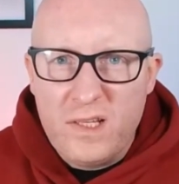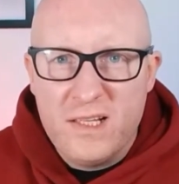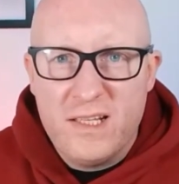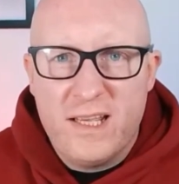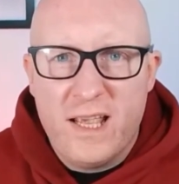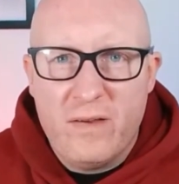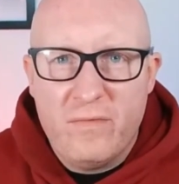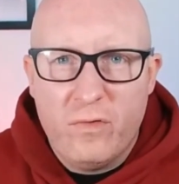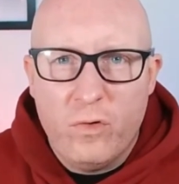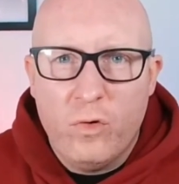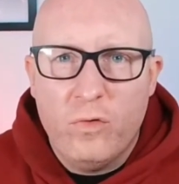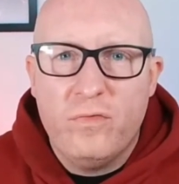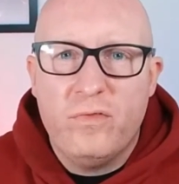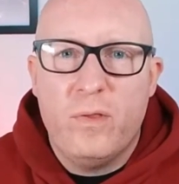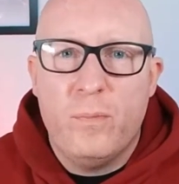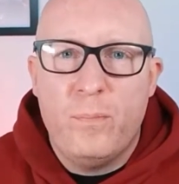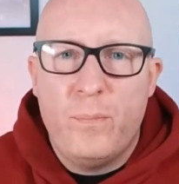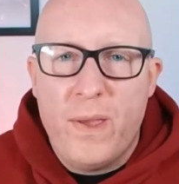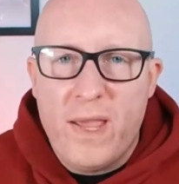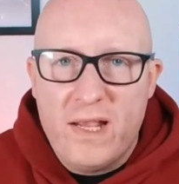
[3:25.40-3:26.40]
give off the
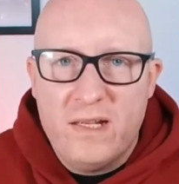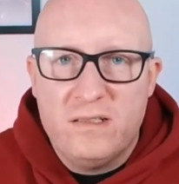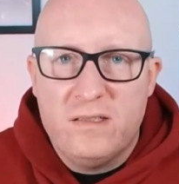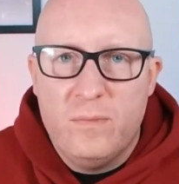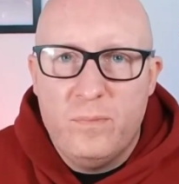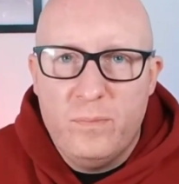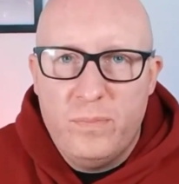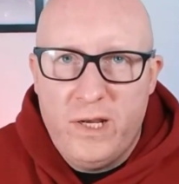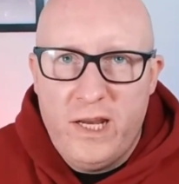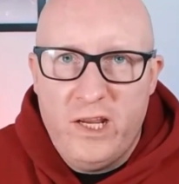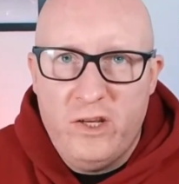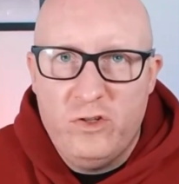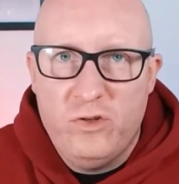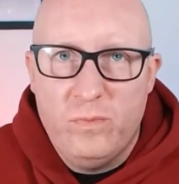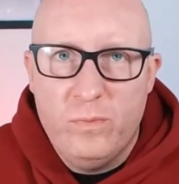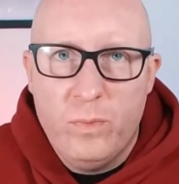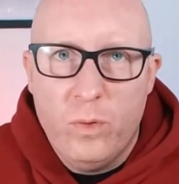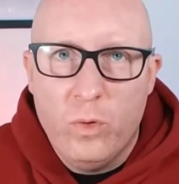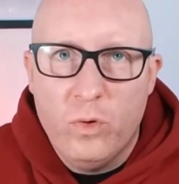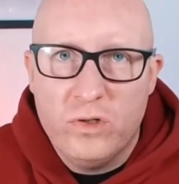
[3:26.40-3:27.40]
best
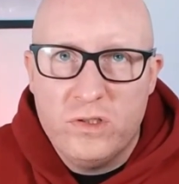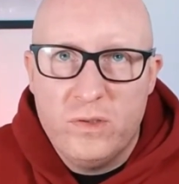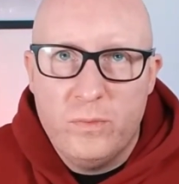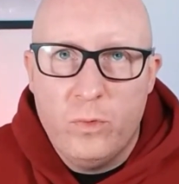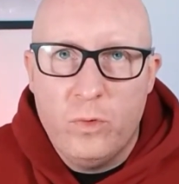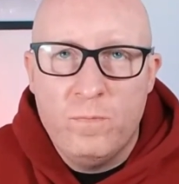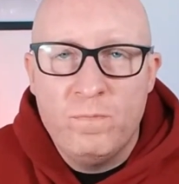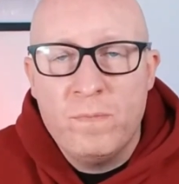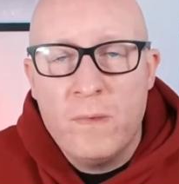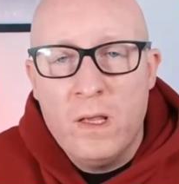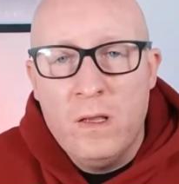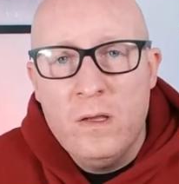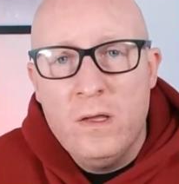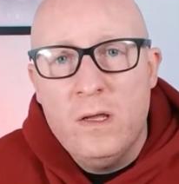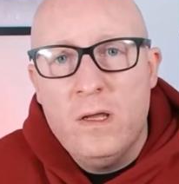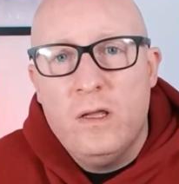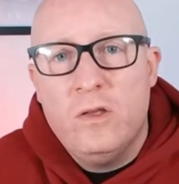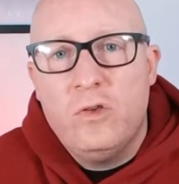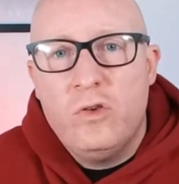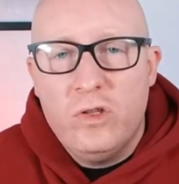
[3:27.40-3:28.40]
impression possible.
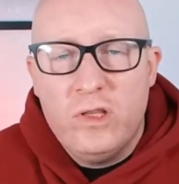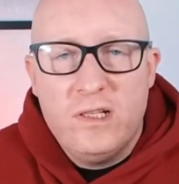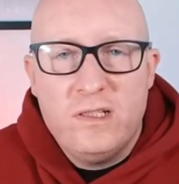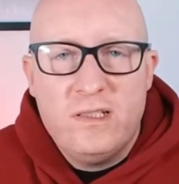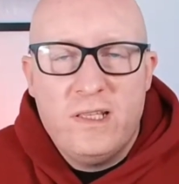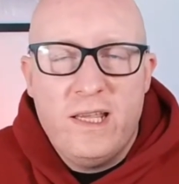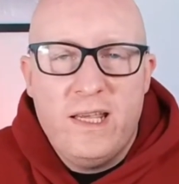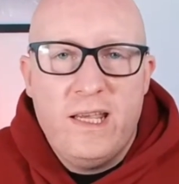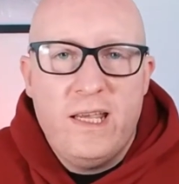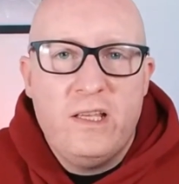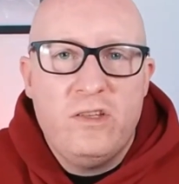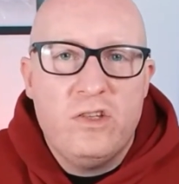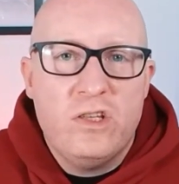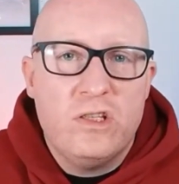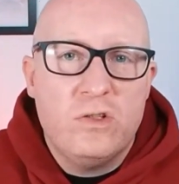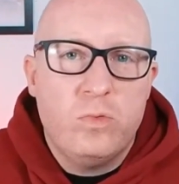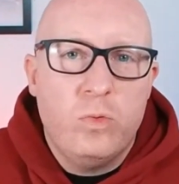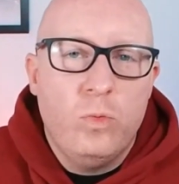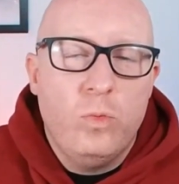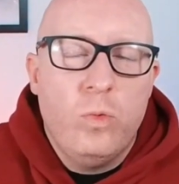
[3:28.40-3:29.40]
Good estate
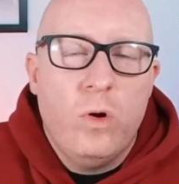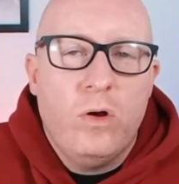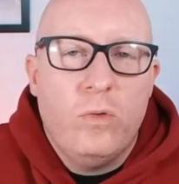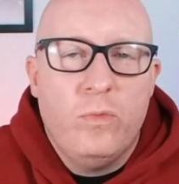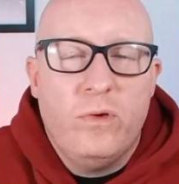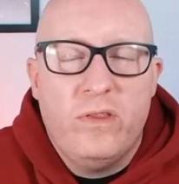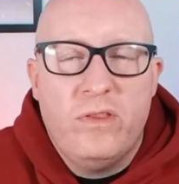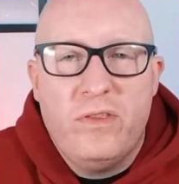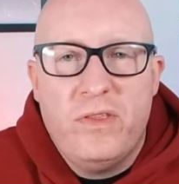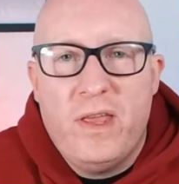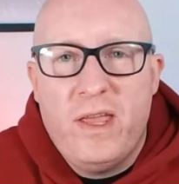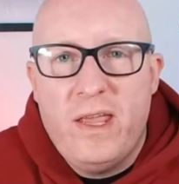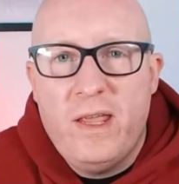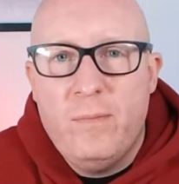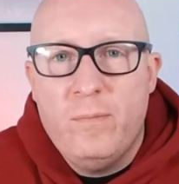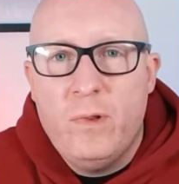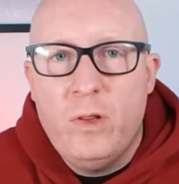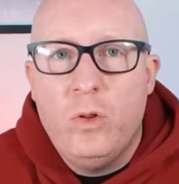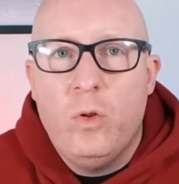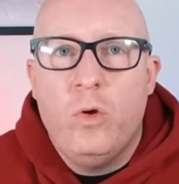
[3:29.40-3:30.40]
agents will work with
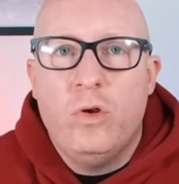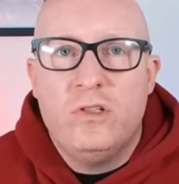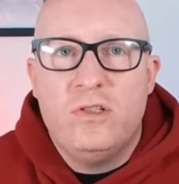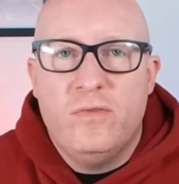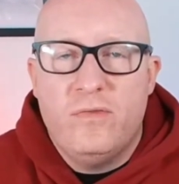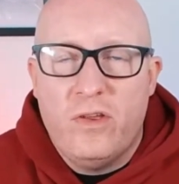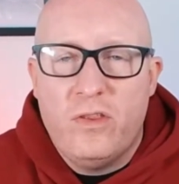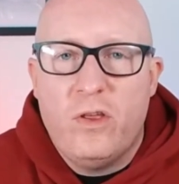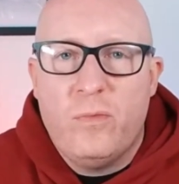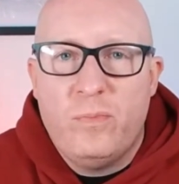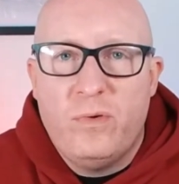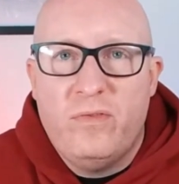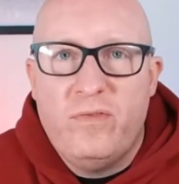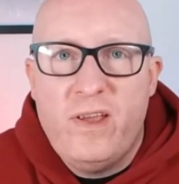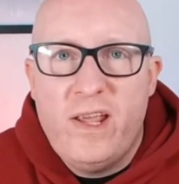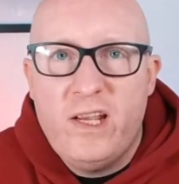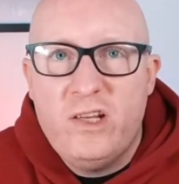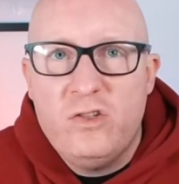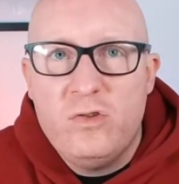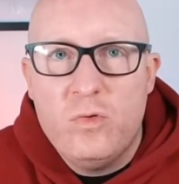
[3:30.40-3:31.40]
lots of other
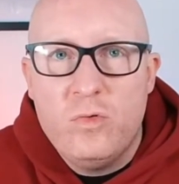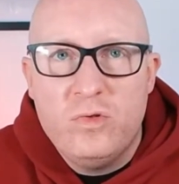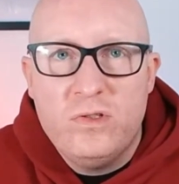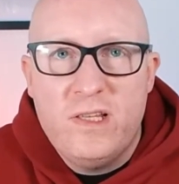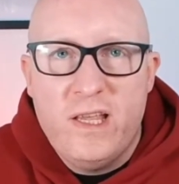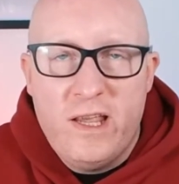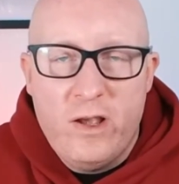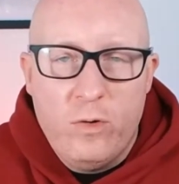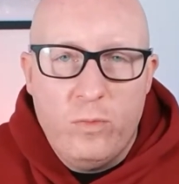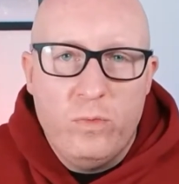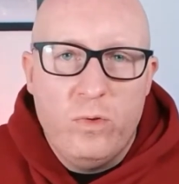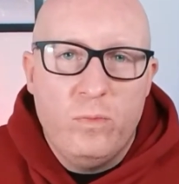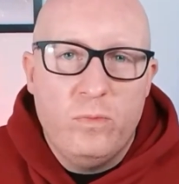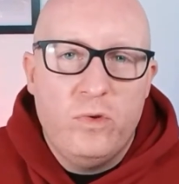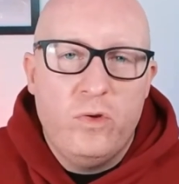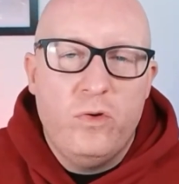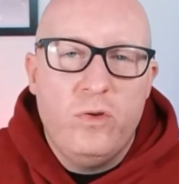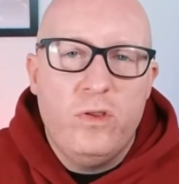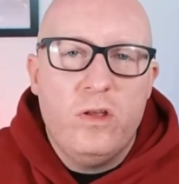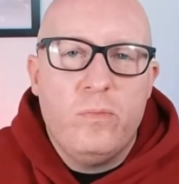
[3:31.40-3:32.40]
professionals to help them
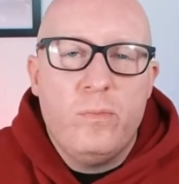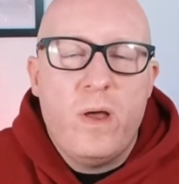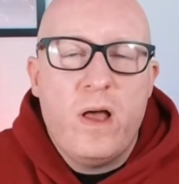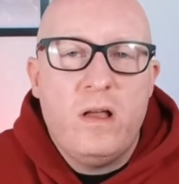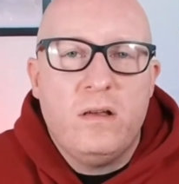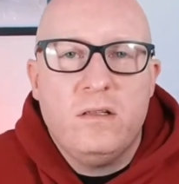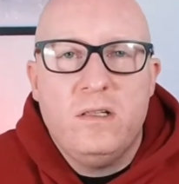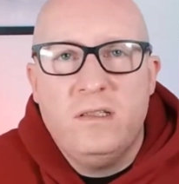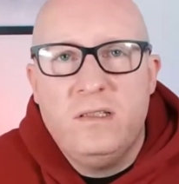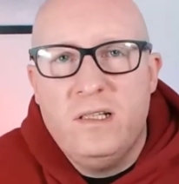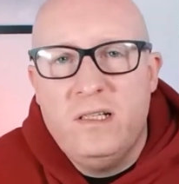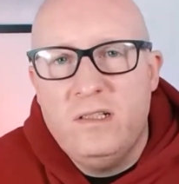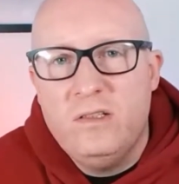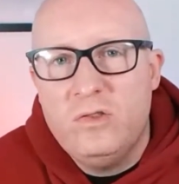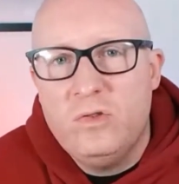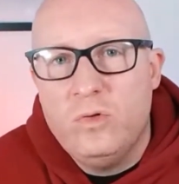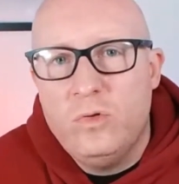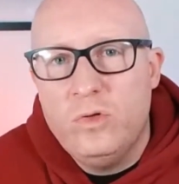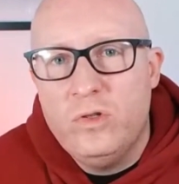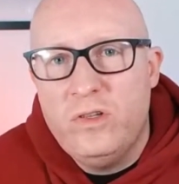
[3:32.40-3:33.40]
do their marketing.
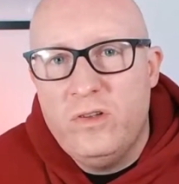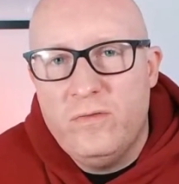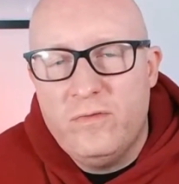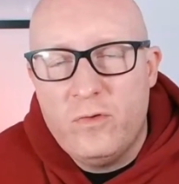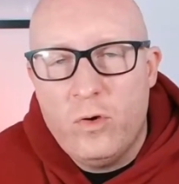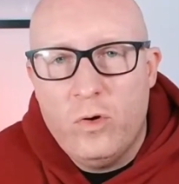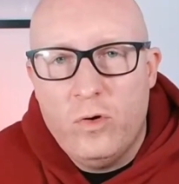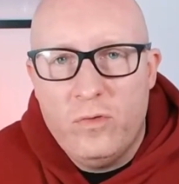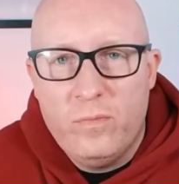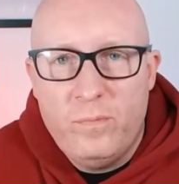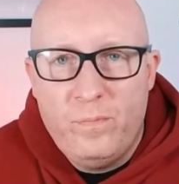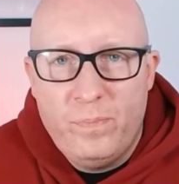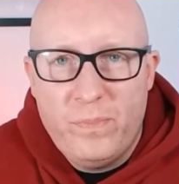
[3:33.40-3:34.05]
So you've got